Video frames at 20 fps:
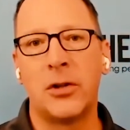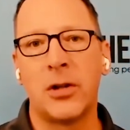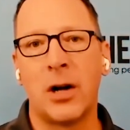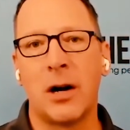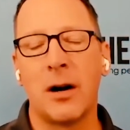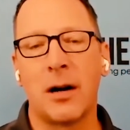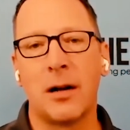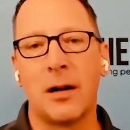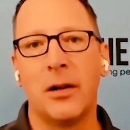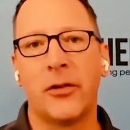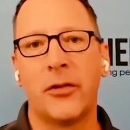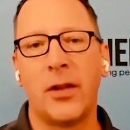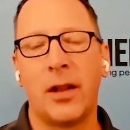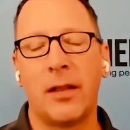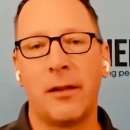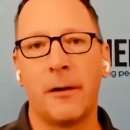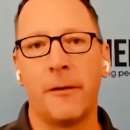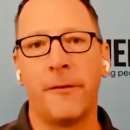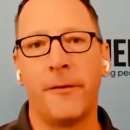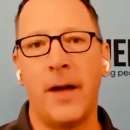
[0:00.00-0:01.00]
darkness that
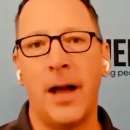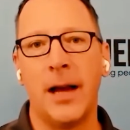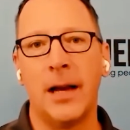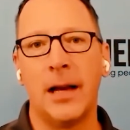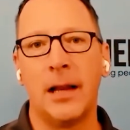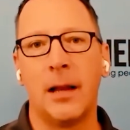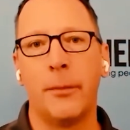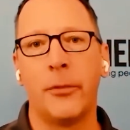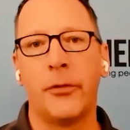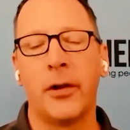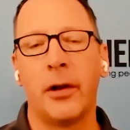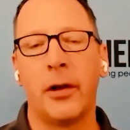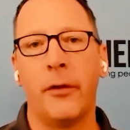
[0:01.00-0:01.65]
they're finding themselves